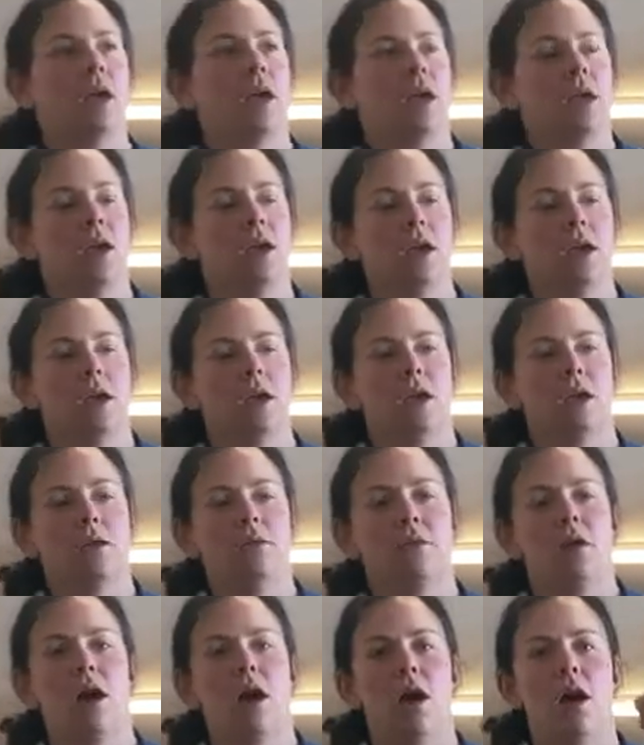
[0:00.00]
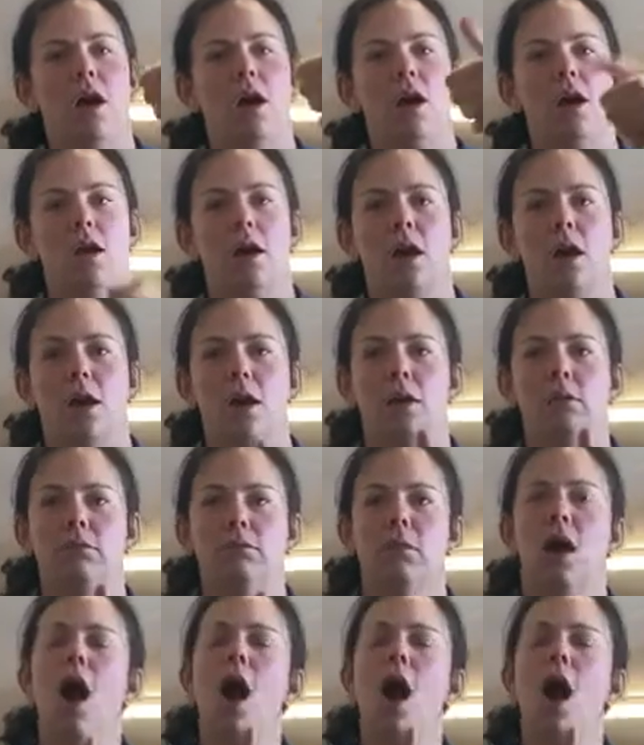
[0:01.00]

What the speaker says: here I am.